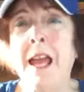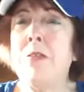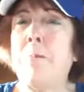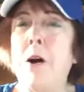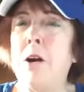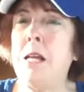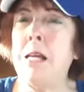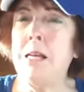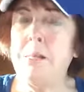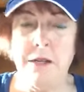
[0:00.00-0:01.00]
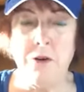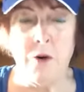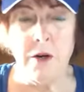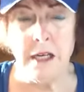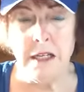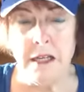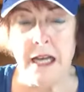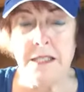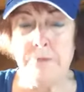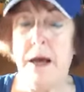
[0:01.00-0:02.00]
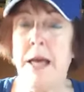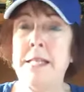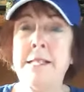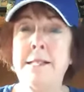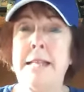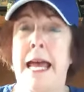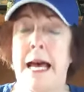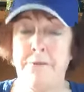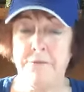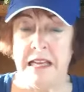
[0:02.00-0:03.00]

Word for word: The party had been organized by his staff